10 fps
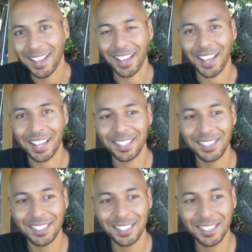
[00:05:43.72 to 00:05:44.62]

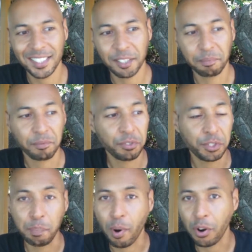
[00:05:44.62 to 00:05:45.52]
and
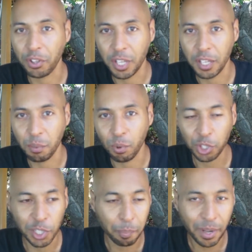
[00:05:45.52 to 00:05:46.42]
she borrowed the
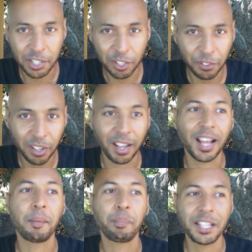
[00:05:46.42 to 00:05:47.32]
watercolour paint off her
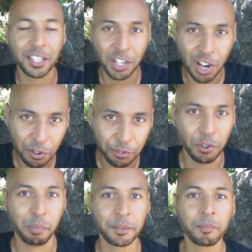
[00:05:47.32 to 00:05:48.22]
and painted a card
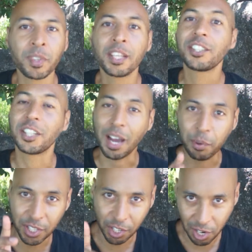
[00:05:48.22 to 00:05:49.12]
for me. So that
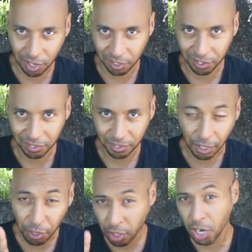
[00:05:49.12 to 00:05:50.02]
was the card. I
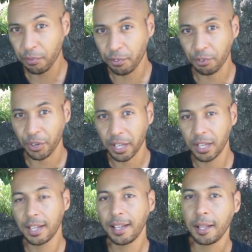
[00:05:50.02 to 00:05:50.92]
got the card for free,
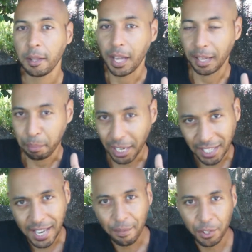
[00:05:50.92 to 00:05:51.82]
but I
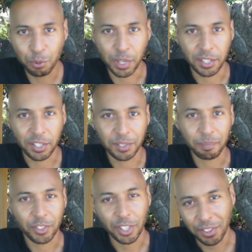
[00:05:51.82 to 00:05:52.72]
didn't have the sweets.
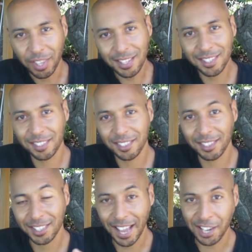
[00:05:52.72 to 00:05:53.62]
So this
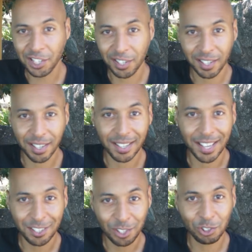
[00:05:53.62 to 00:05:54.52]
section
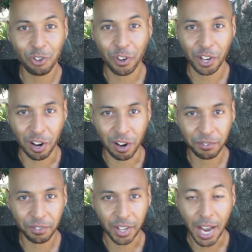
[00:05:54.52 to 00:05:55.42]
is the story of
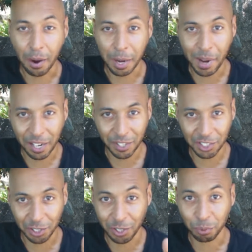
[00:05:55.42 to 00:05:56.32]
how I
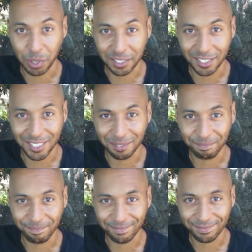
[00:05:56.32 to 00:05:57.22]
manifested the sweets.
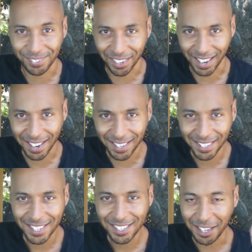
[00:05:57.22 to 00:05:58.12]
Okay,
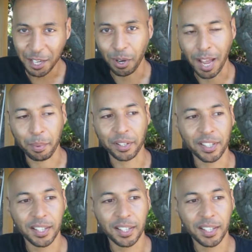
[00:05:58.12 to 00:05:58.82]
so here's what happened.